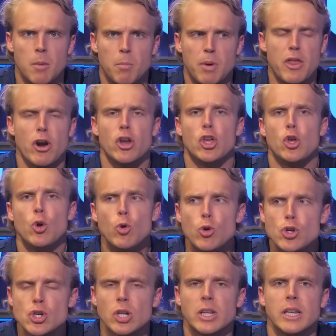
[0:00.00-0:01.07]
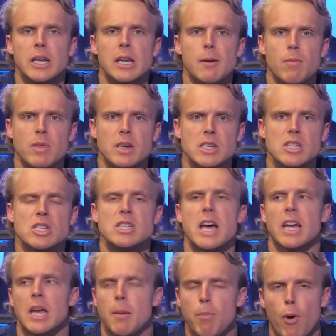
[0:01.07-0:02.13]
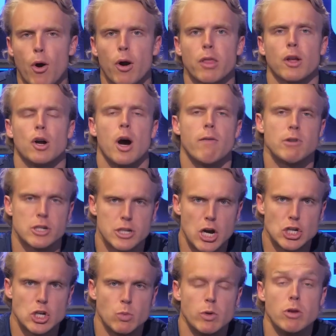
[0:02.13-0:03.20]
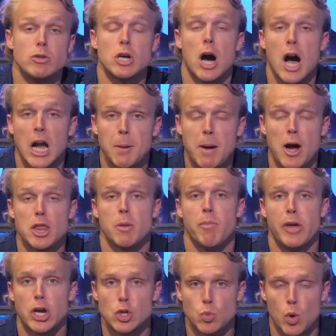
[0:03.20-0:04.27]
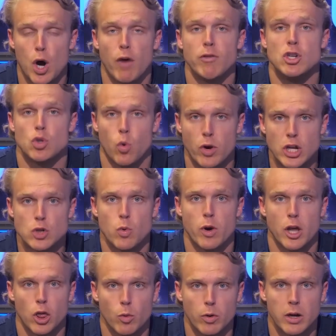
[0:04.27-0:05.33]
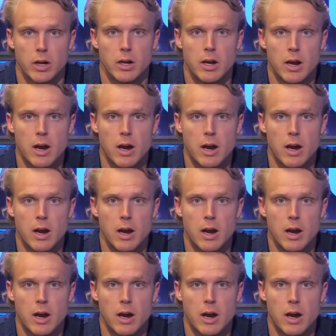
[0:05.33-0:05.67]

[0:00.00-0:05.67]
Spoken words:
But they're usually the second part of the conversation when you talk about the Big 12 in 2023.